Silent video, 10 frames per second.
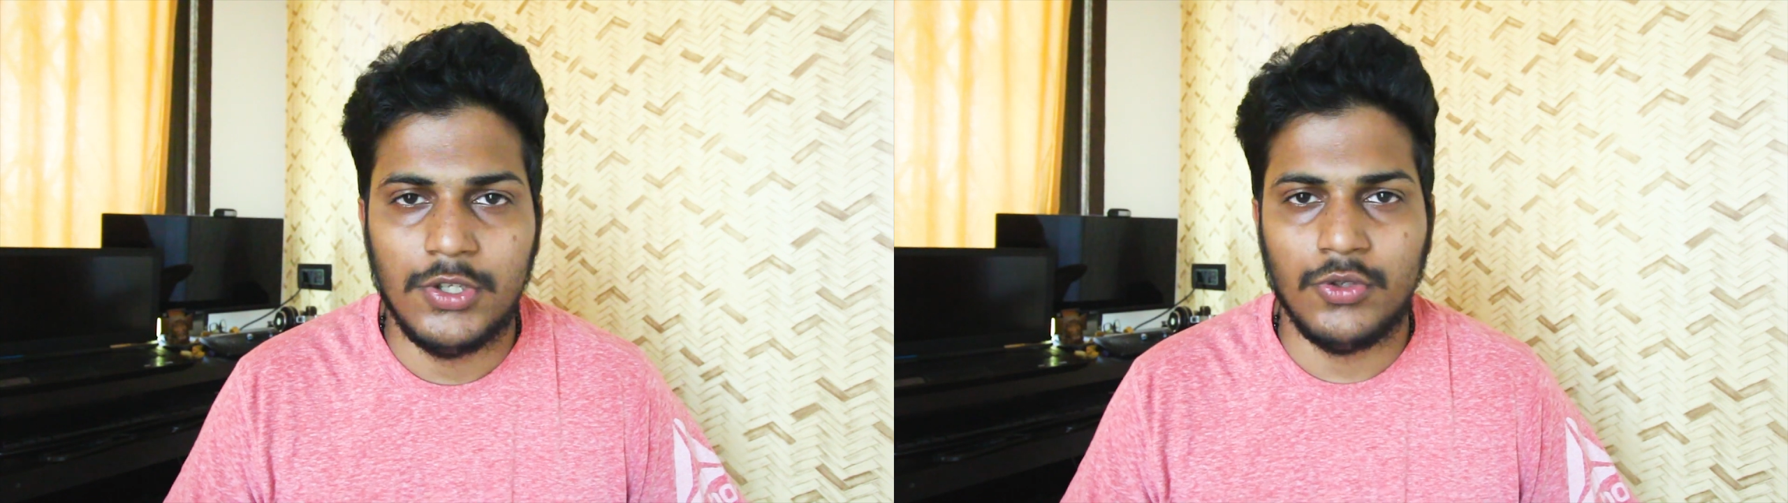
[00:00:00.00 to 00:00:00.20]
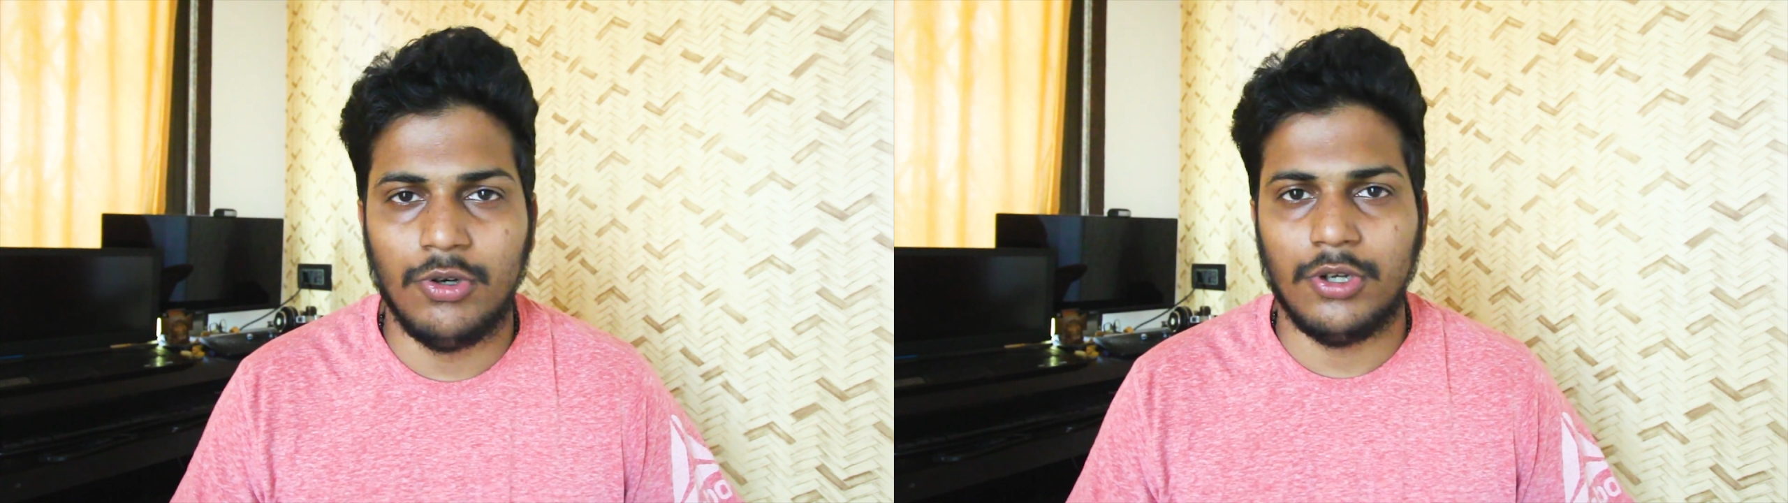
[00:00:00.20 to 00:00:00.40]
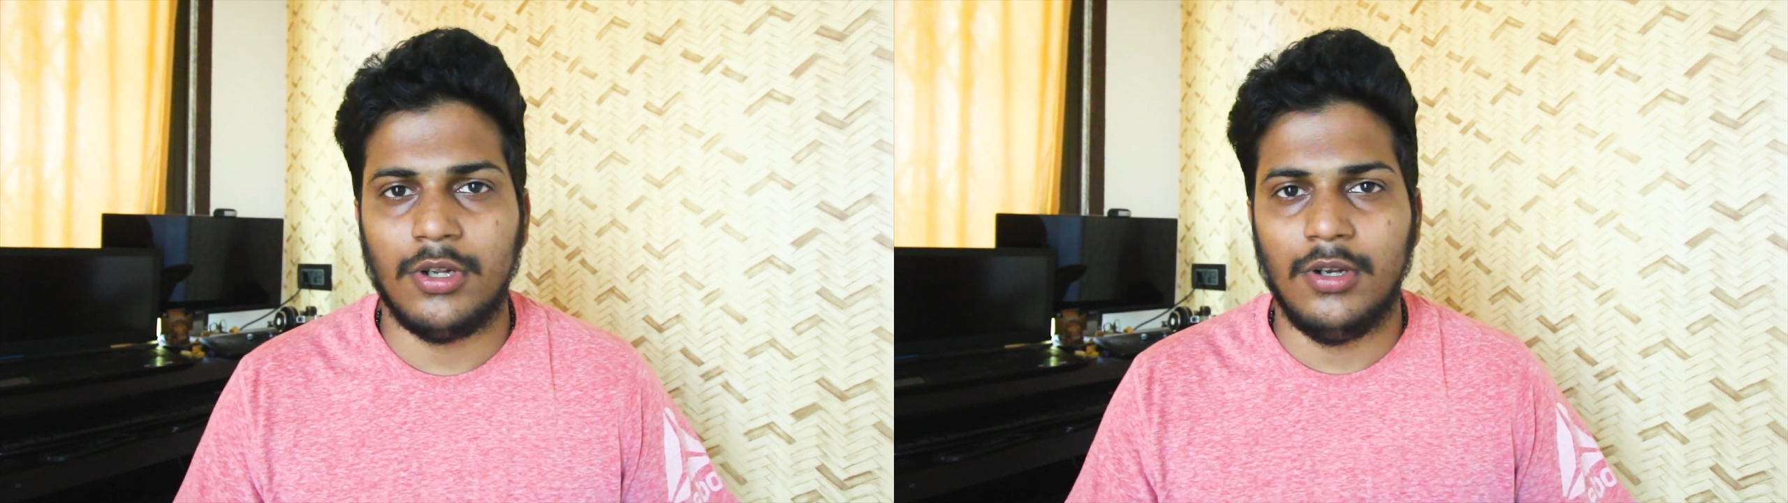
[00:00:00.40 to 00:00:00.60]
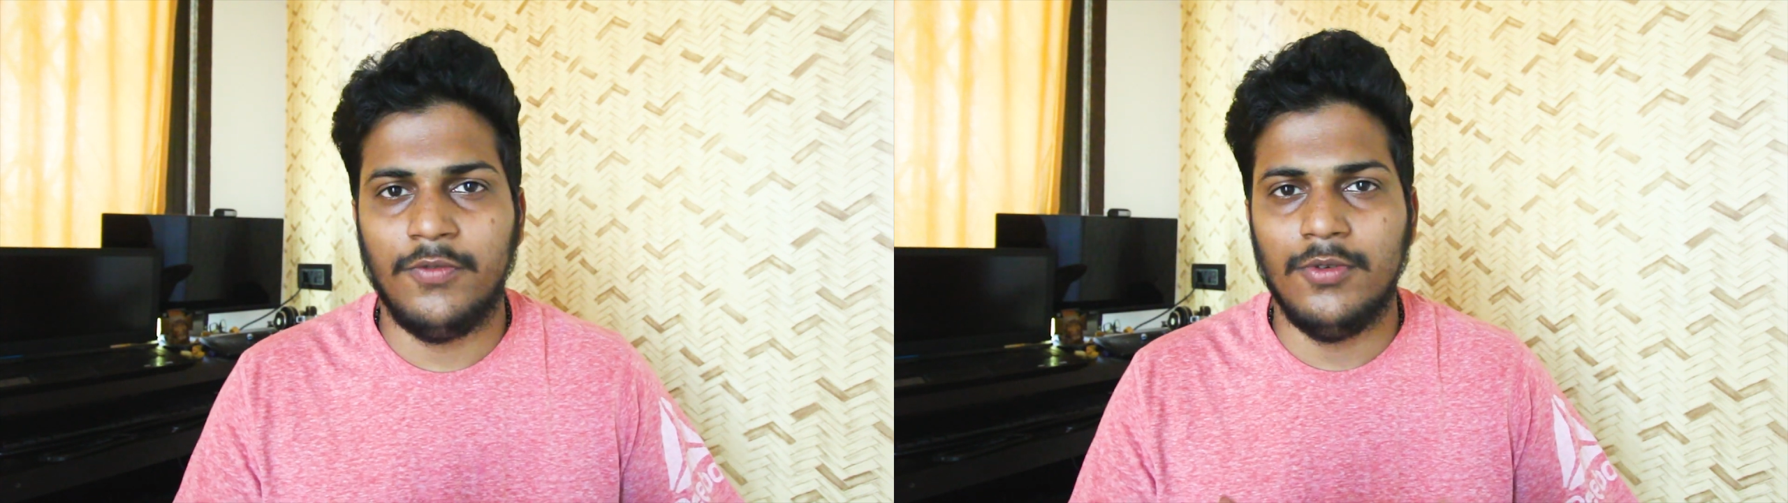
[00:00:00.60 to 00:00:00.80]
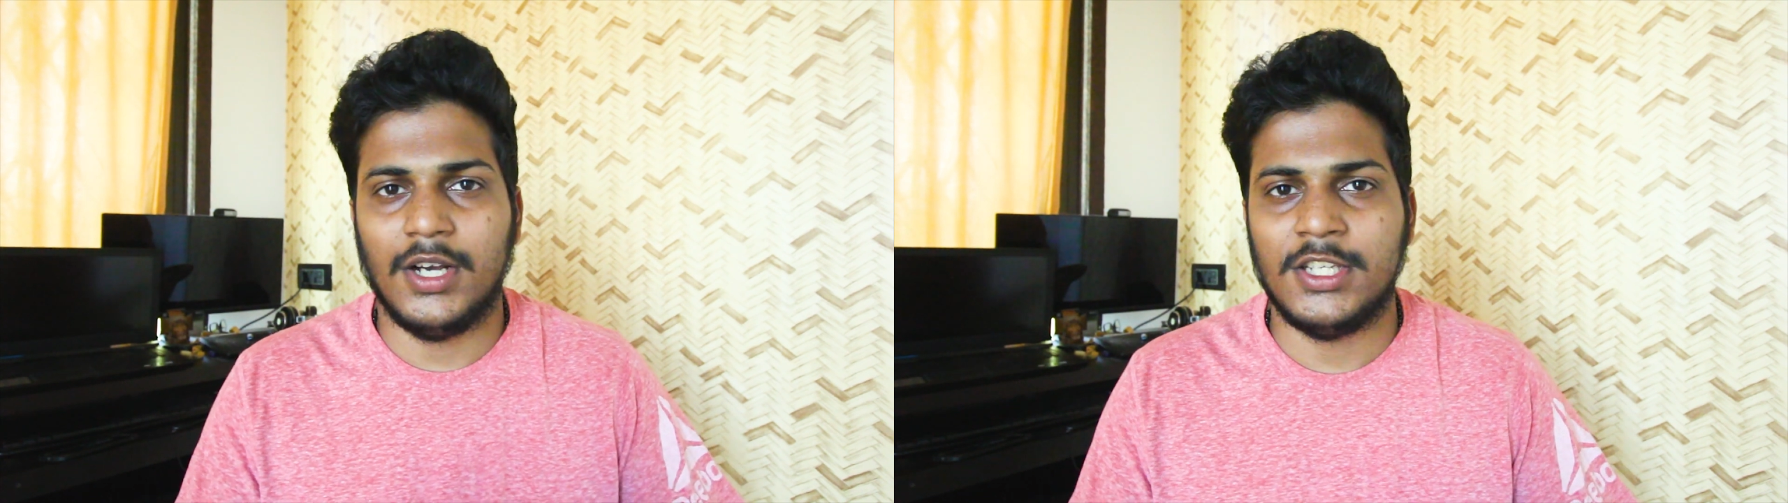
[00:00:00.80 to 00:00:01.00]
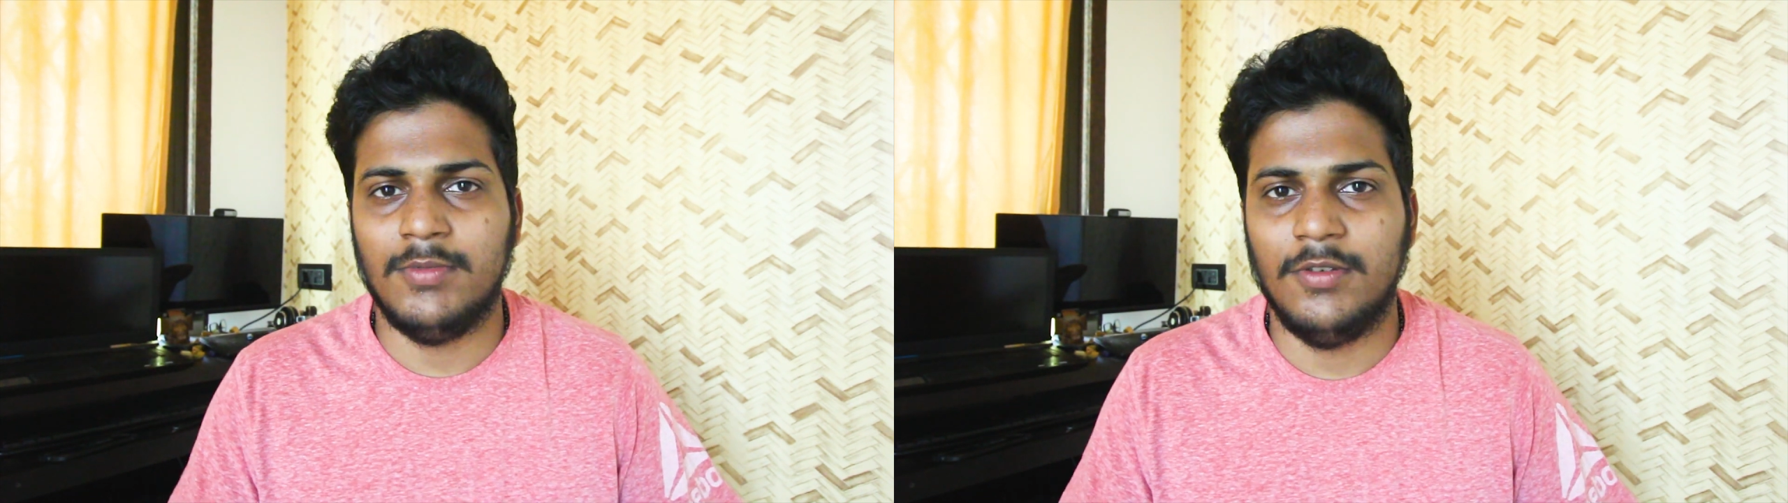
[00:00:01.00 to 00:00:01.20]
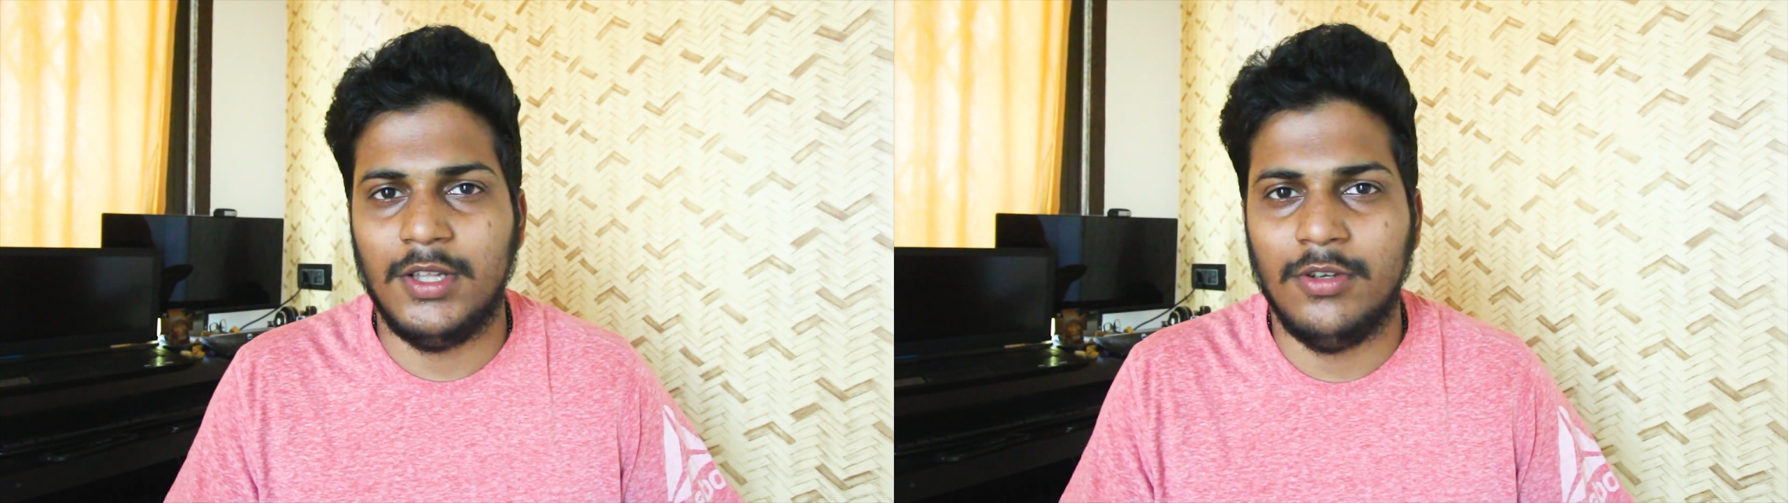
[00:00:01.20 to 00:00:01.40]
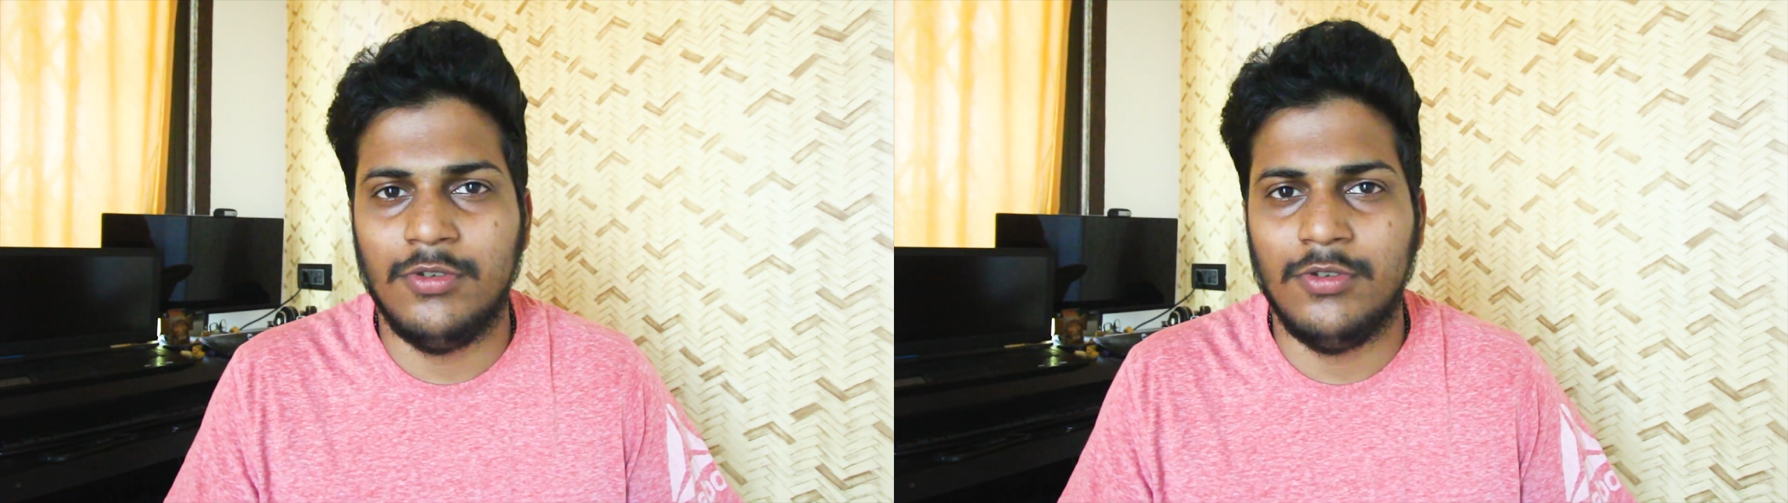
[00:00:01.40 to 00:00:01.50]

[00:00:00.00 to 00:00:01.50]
so overall if you ask me whether